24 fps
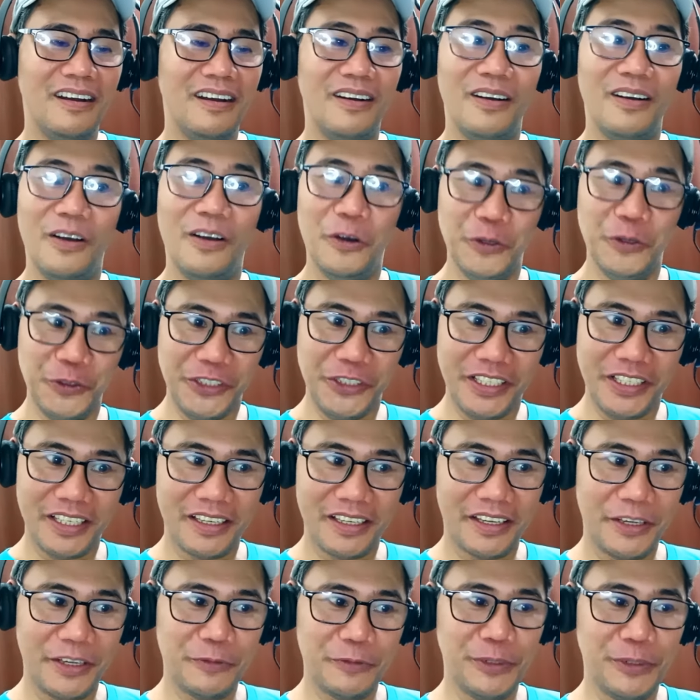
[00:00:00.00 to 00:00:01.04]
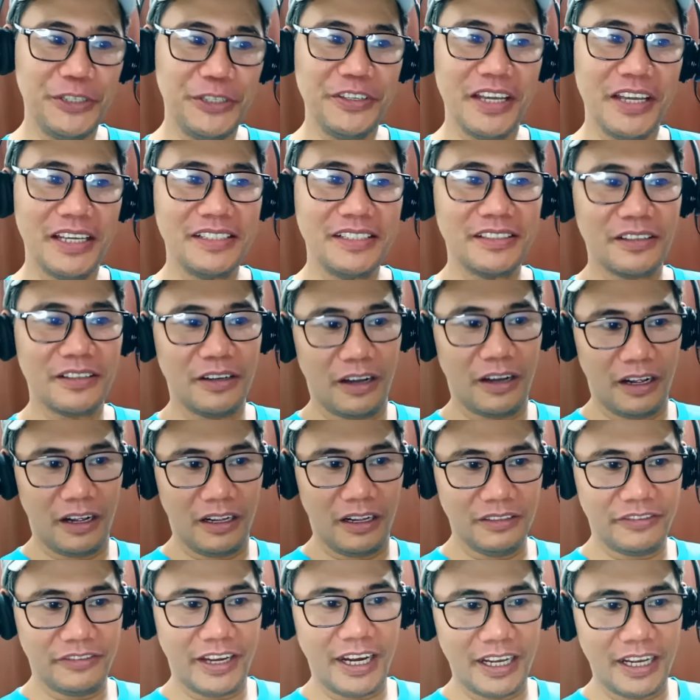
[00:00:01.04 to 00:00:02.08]
okay, what do you guys call
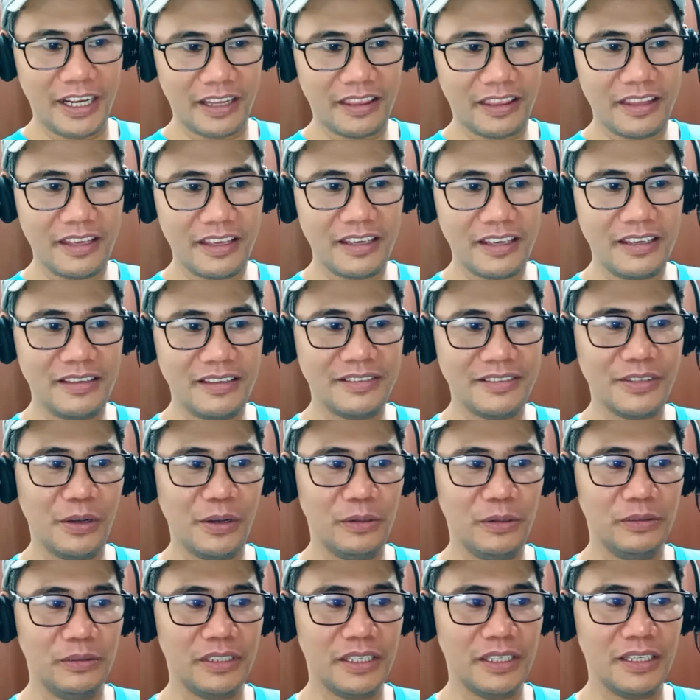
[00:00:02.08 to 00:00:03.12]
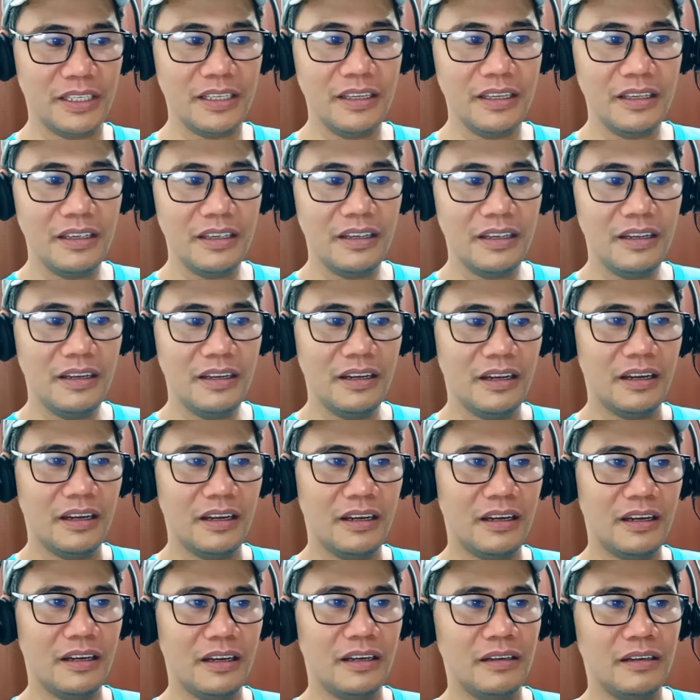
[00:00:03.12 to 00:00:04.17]
that thing he's holding?
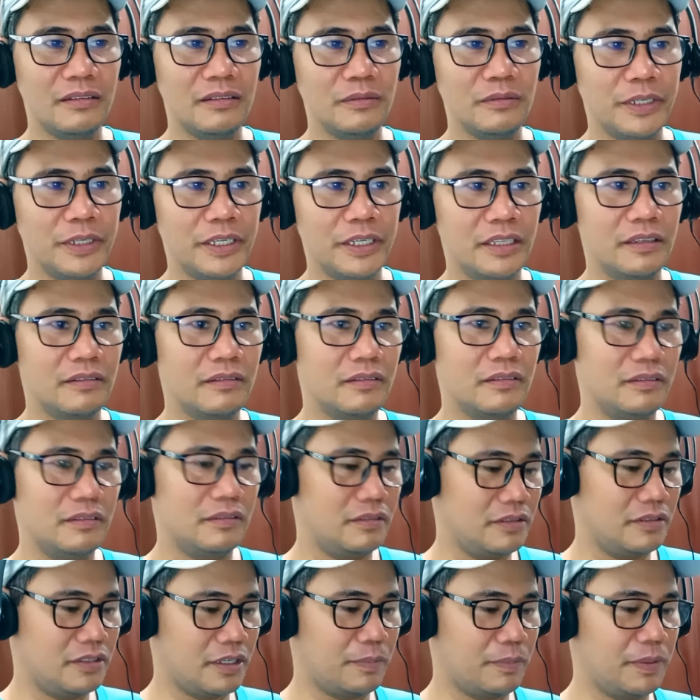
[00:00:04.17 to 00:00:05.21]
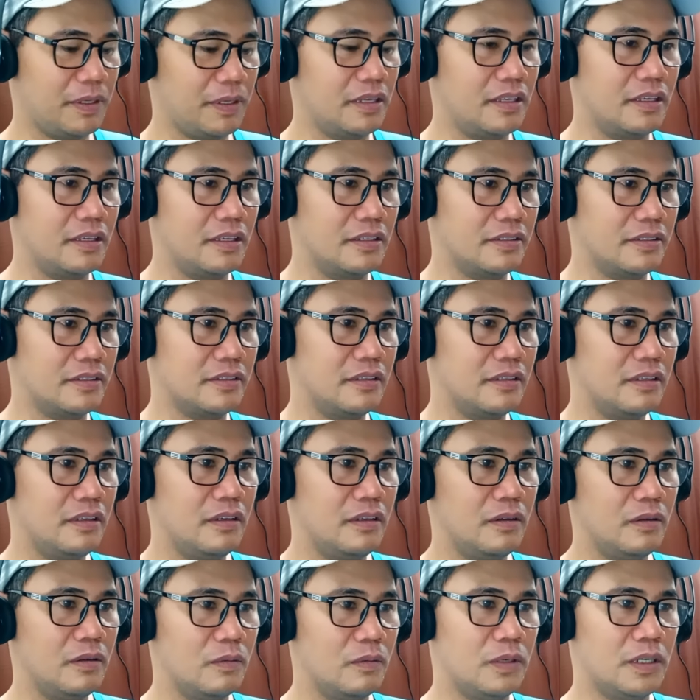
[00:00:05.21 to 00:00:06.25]
Wait, Japanese.
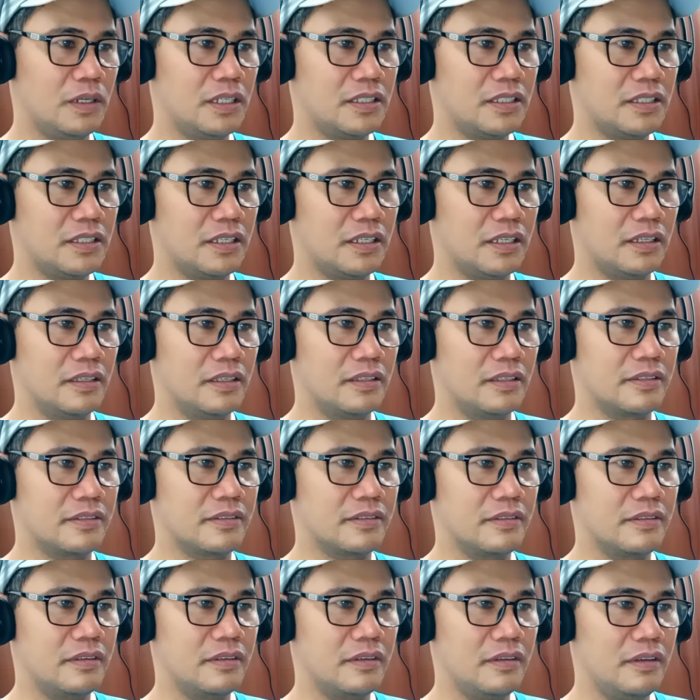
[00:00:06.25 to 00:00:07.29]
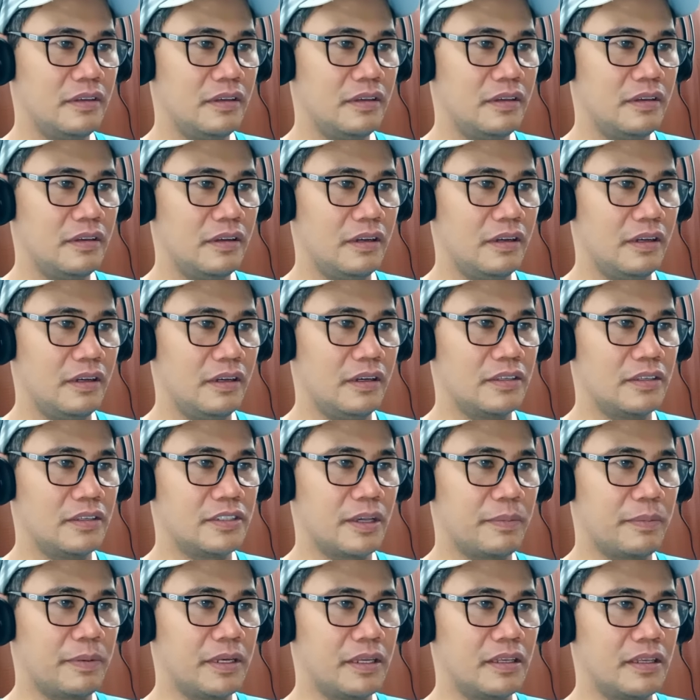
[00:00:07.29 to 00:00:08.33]
What is a
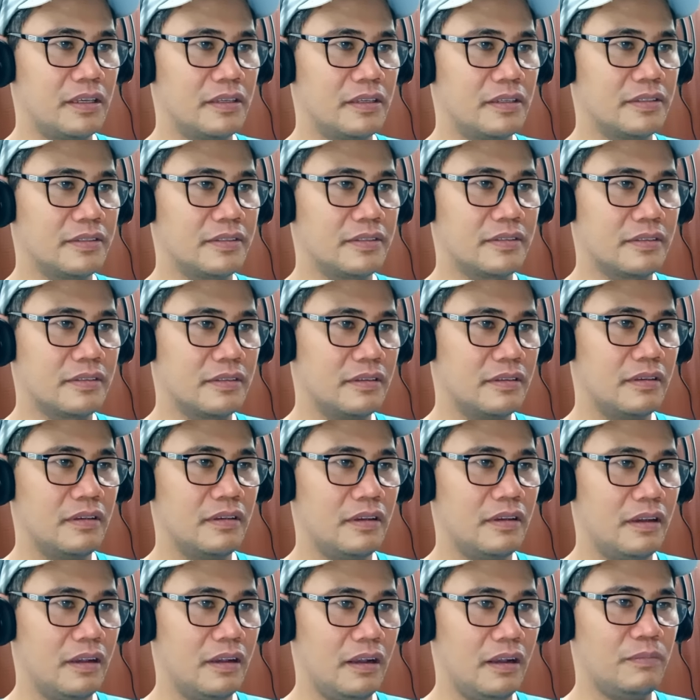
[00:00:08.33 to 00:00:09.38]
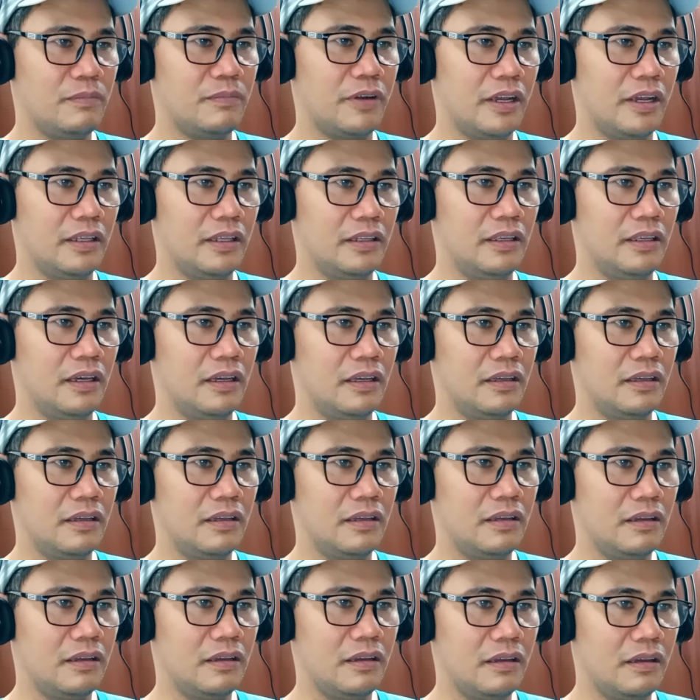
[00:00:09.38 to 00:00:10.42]
Japanese umbrella
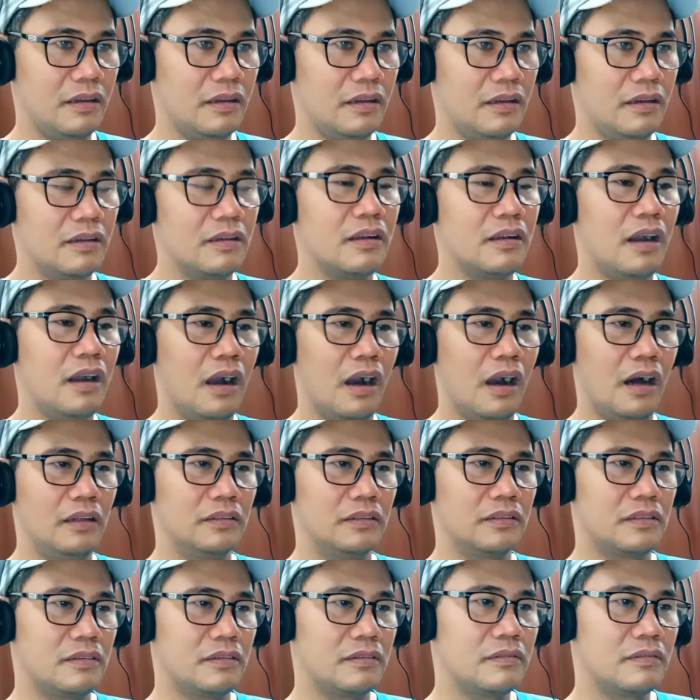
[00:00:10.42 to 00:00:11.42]
called?